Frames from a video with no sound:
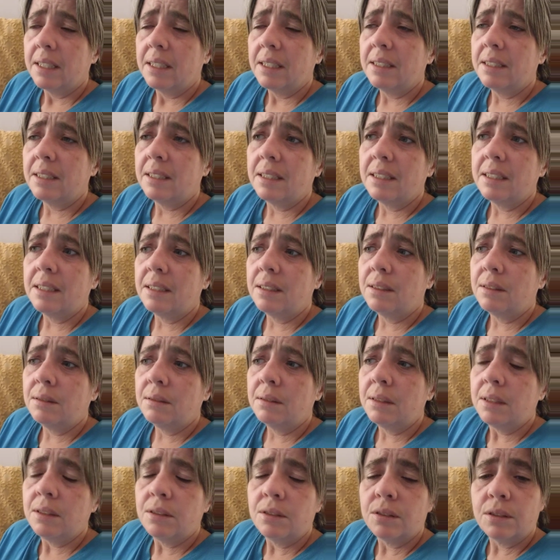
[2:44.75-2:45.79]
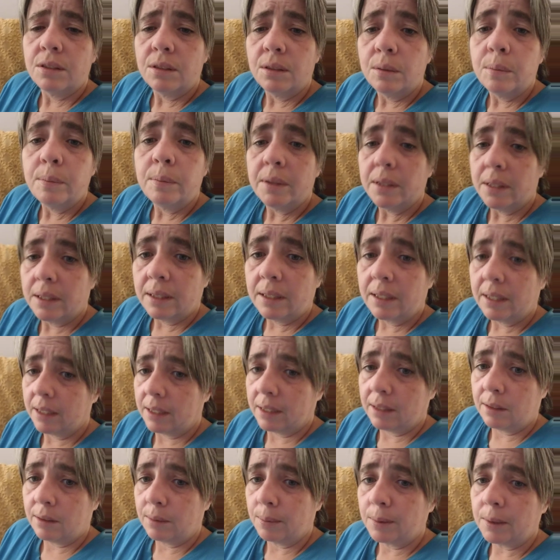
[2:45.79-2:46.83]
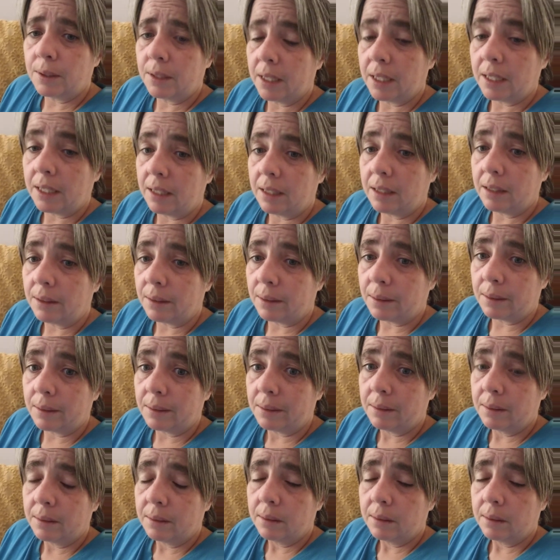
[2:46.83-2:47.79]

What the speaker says: It's like doing stupid things will get you hurt.